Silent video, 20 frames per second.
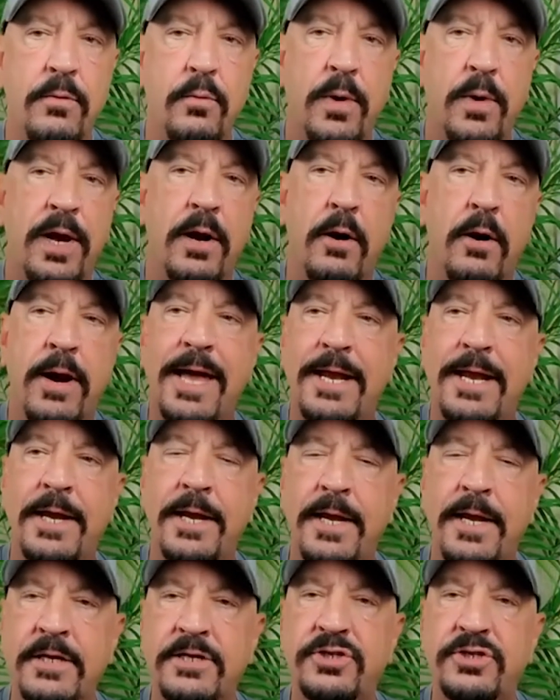we are
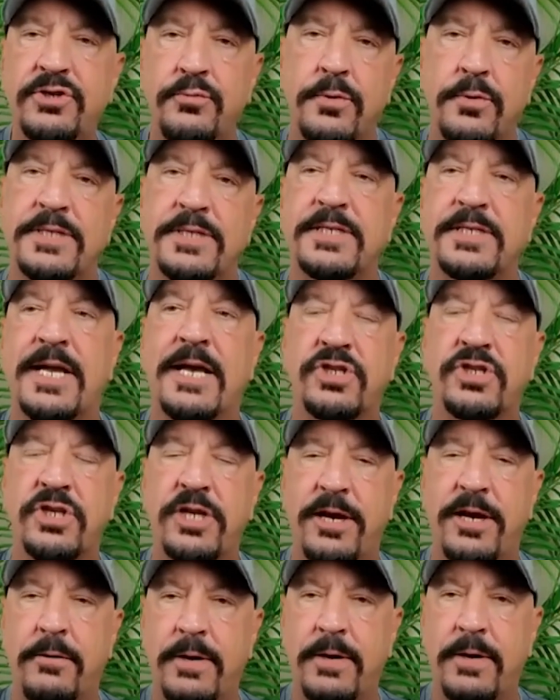heading into
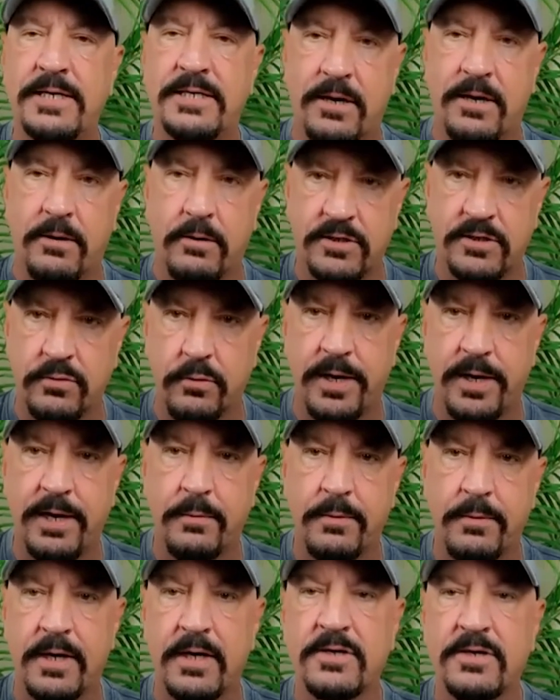recessionary territory.
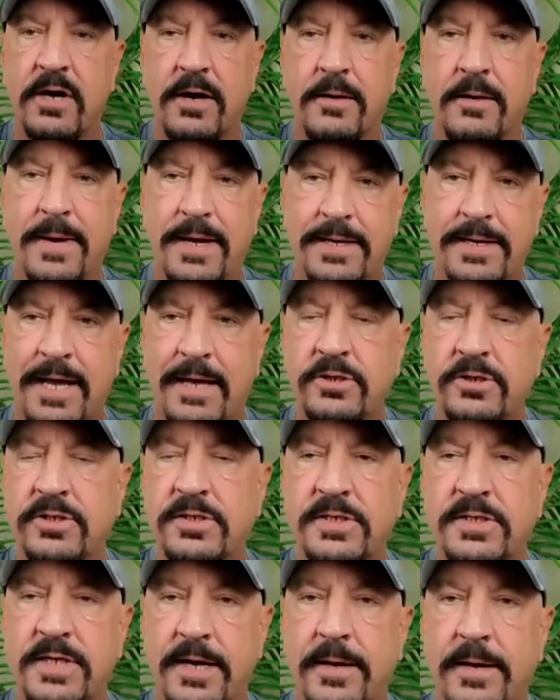We're going to talk about that in
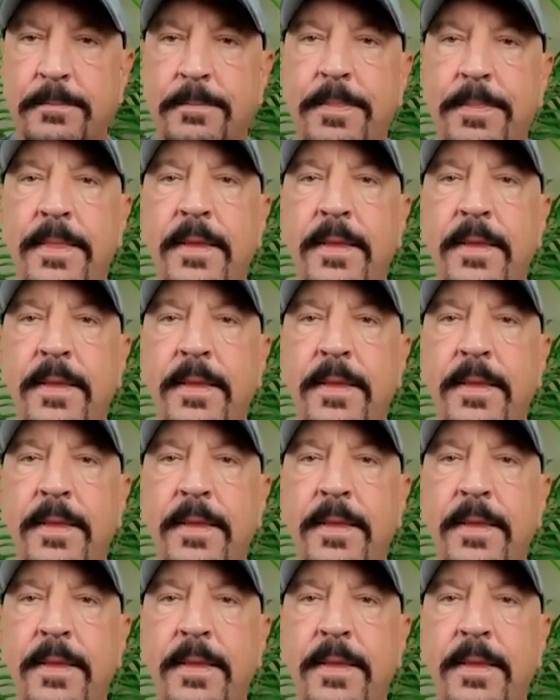just a second.